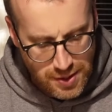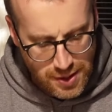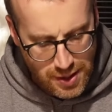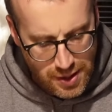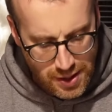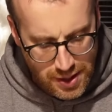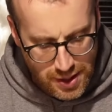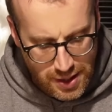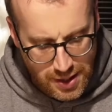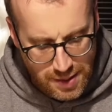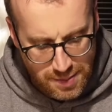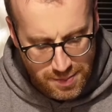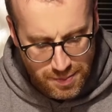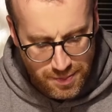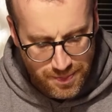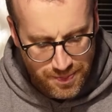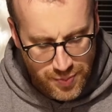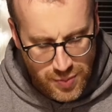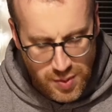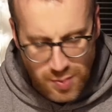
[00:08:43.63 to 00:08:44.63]

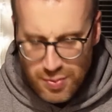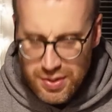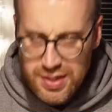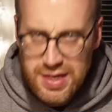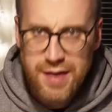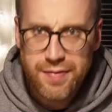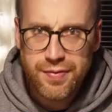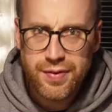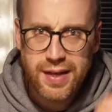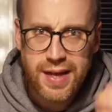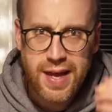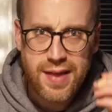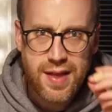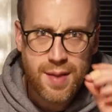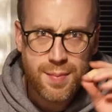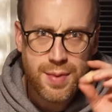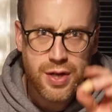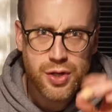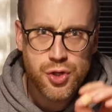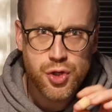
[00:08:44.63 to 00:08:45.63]
But definitely getting that
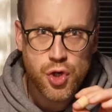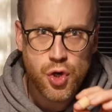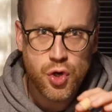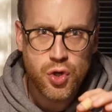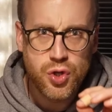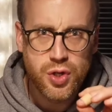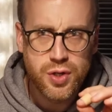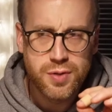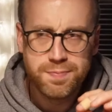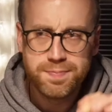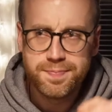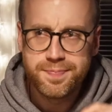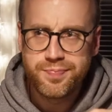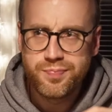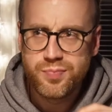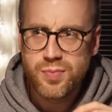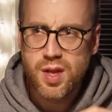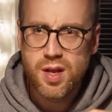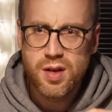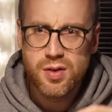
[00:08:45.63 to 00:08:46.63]
bit of
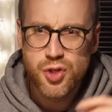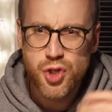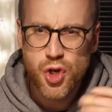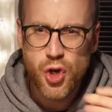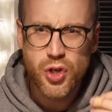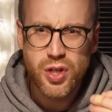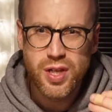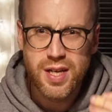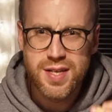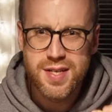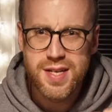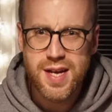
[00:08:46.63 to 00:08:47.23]
chocolatey